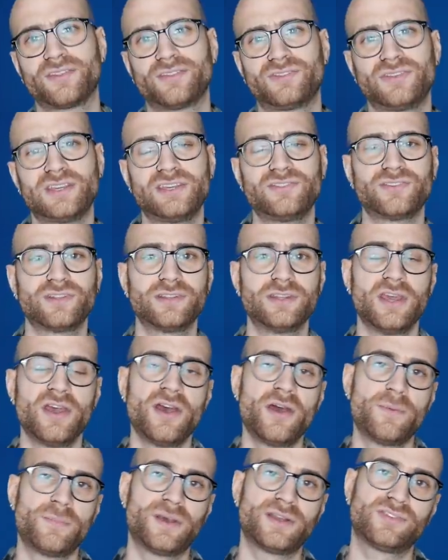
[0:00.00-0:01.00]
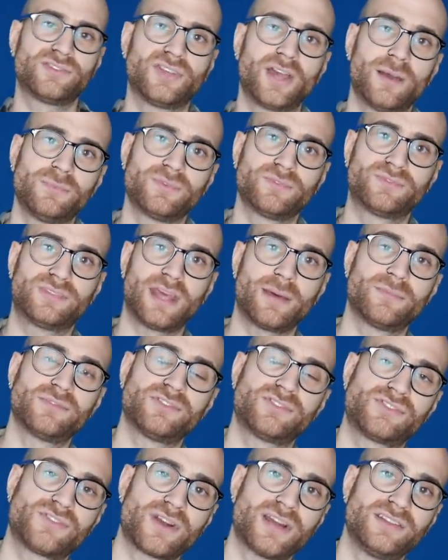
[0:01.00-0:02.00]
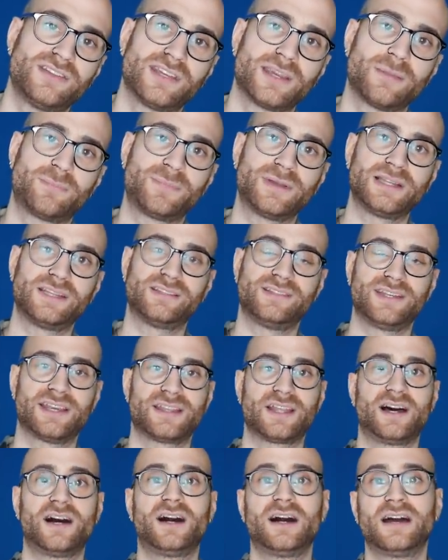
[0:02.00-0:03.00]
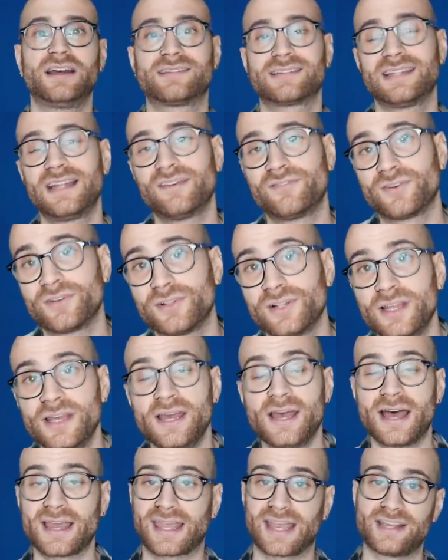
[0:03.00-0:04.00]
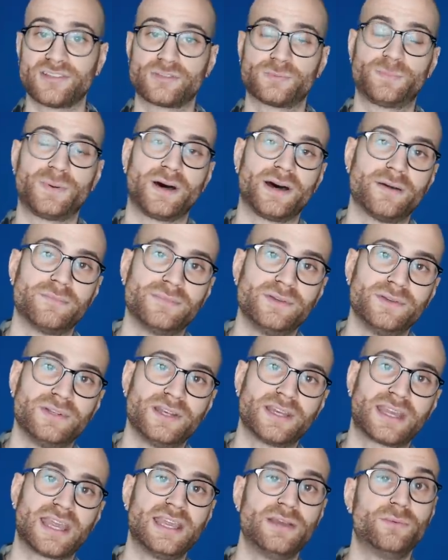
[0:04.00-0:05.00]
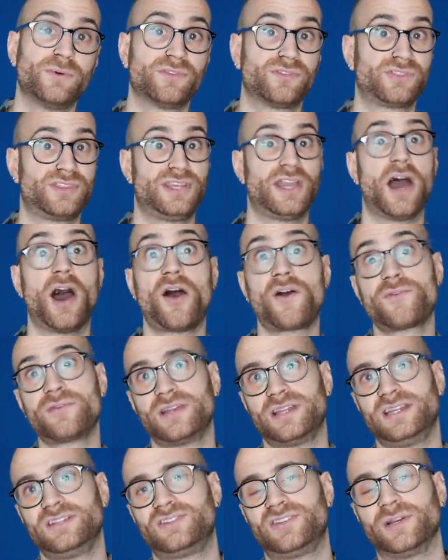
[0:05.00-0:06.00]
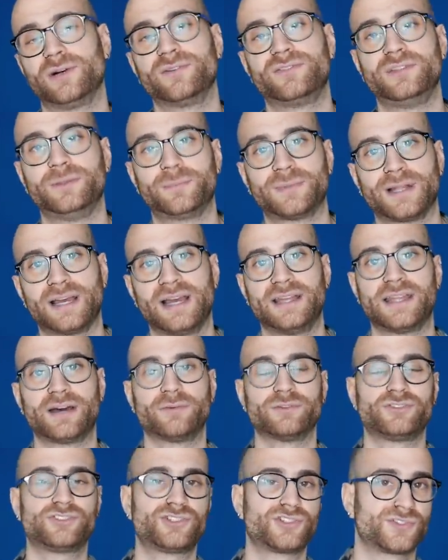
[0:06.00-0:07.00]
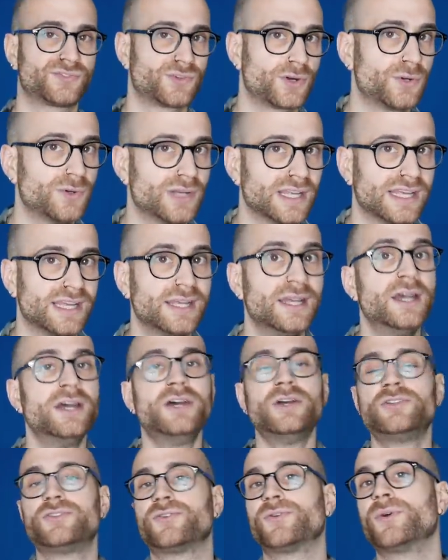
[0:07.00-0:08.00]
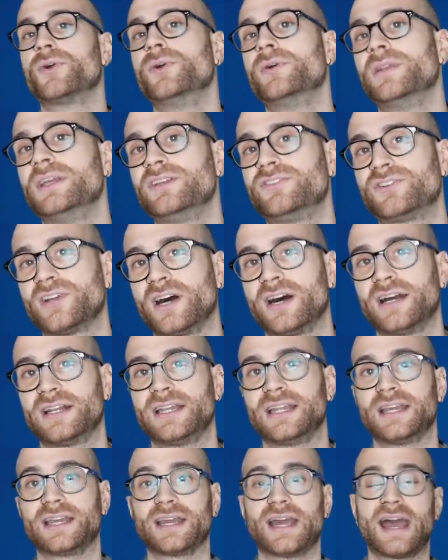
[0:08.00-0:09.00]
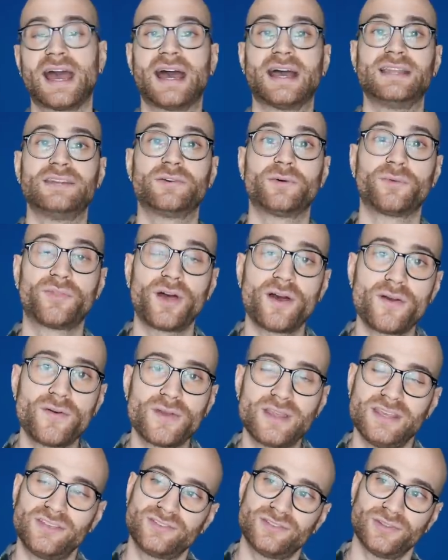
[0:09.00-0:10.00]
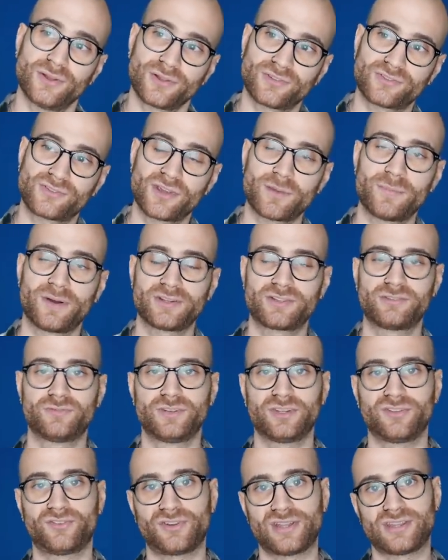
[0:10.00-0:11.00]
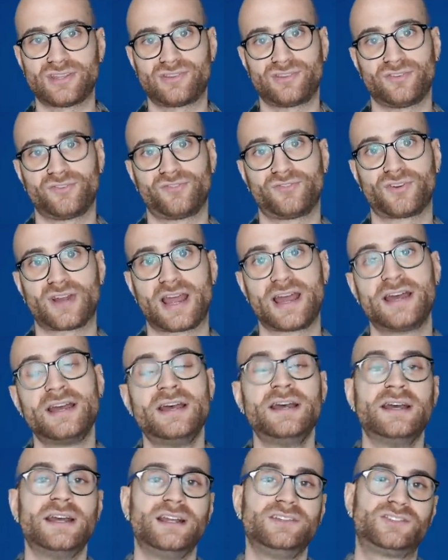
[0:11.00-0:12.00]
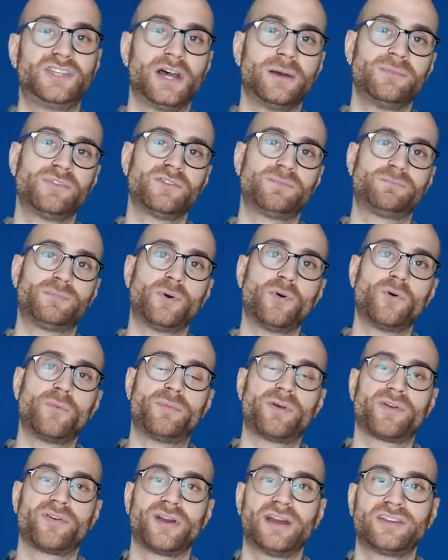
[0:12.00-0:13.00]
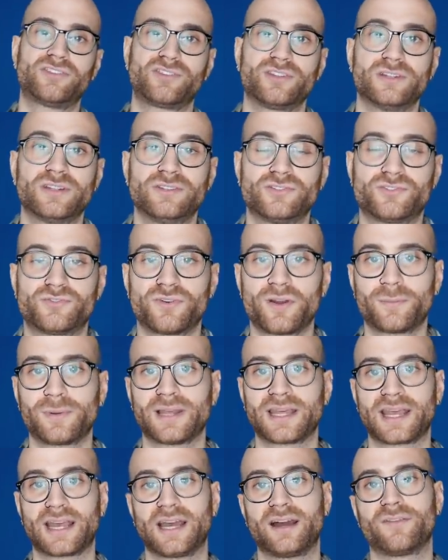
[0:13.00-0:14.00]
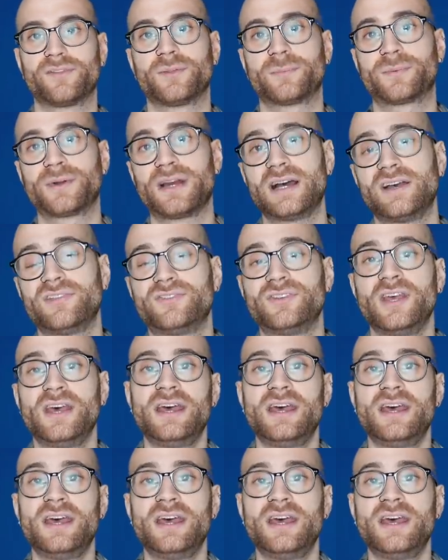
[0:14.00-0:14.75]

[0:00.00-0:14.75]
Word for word: the season, but in terms of demonstrating ability at the highest level, against Bayern Munich, he was the only Chelsea player that was truly, truly shining. And although he's not so much of an offensive threat, in terms of ball progression and dribbling out of the press,